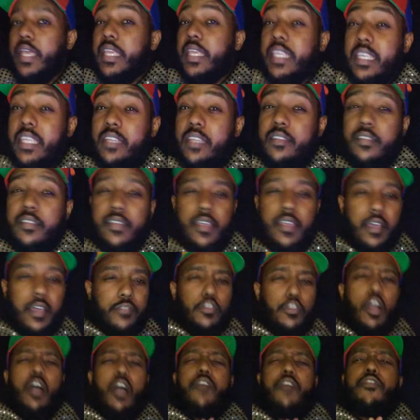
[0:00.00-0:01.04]

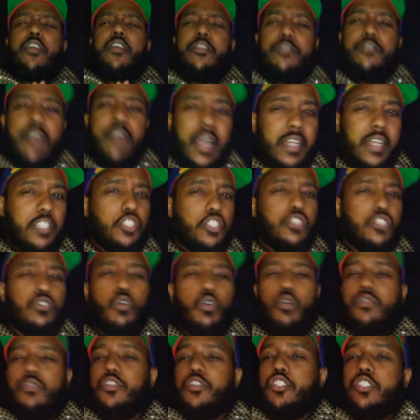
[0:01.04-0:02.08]
ETFs offer advantages
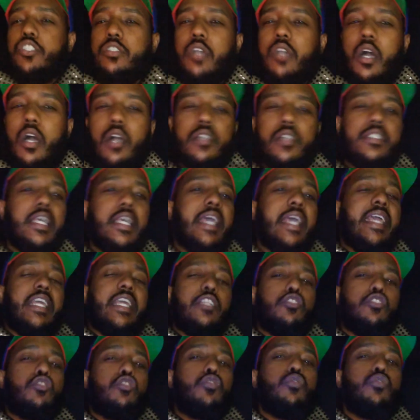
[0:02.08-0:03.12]
over stocks
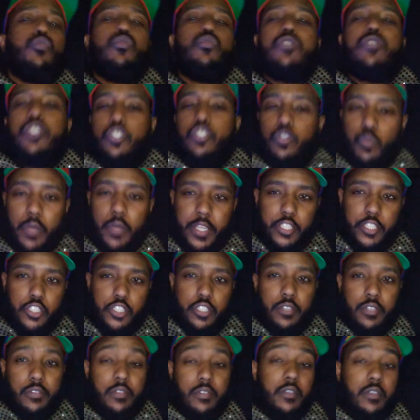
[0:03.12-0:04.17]
in two
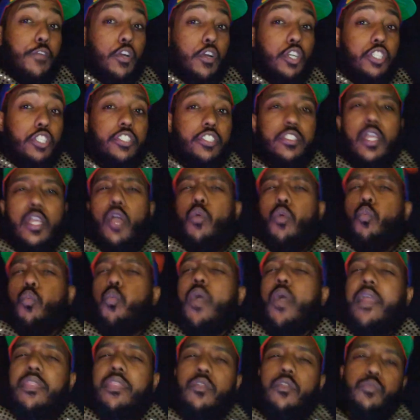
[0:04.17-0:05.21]
situations. First,
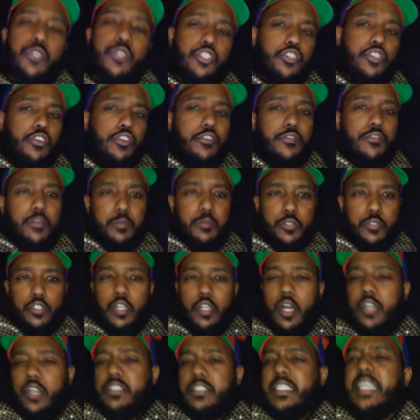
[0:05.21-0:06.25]
when the return from
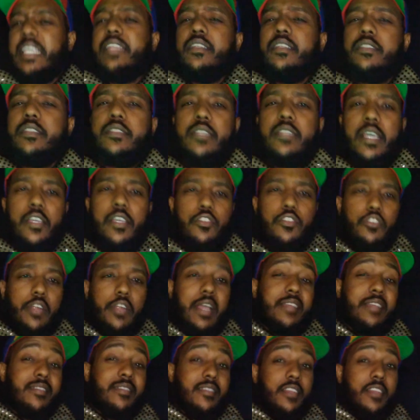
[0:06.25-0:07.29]
stocks in the sector
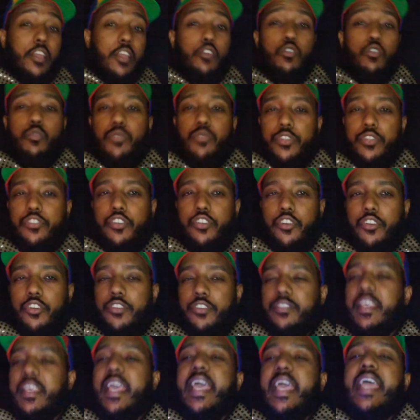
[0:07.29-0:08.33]
has narrow
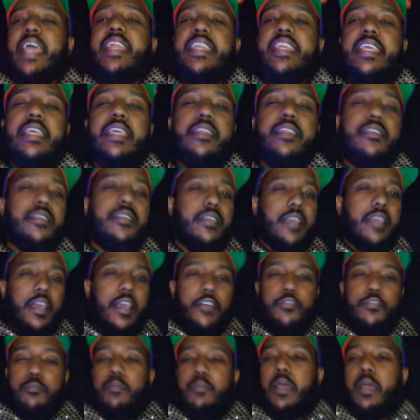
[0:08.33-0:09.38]
returns, an
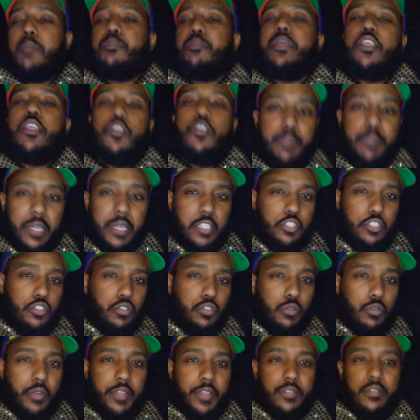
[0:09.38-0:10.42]
ETF might be your best
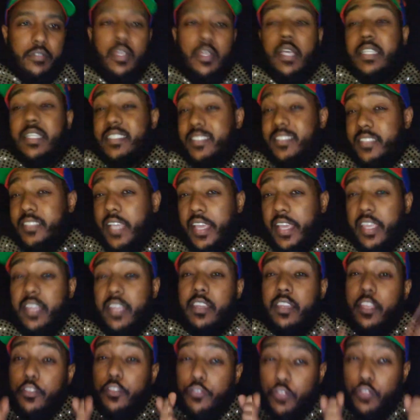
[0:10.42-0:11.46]
choice.
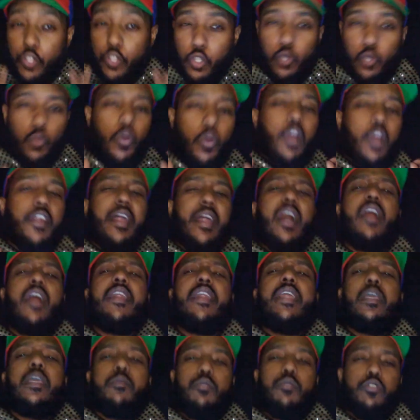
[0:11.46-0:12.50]
Second, if you are
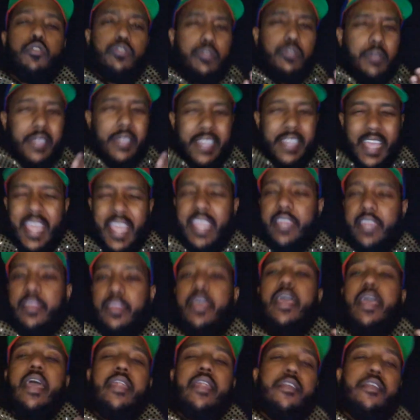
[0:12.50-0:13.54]
unable to gain
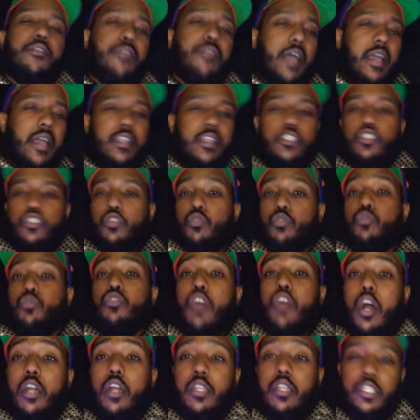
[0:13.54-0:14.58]
an advantage through
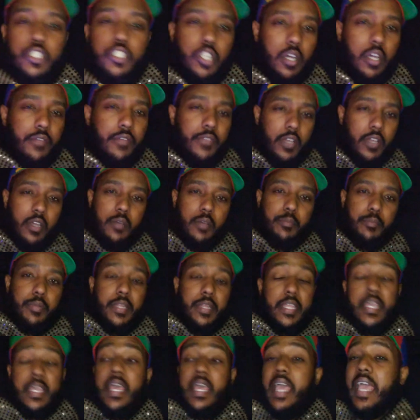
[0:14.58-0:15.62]
knowledge of the
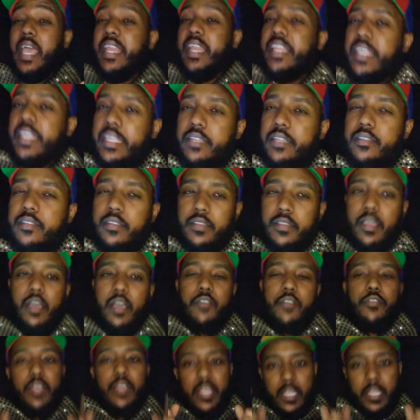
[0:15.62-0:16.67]
company, an
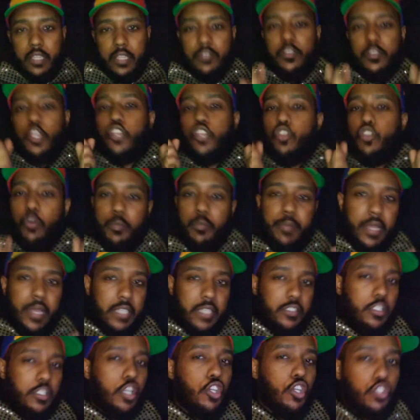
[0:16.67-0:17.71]
ETF is your
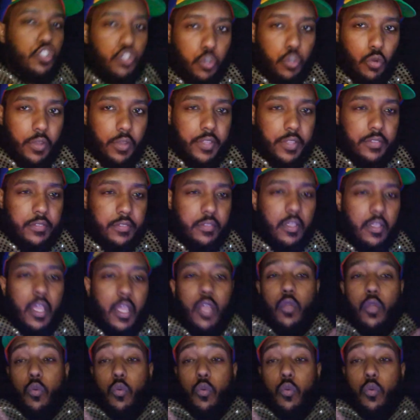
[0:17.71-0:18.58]
best choice.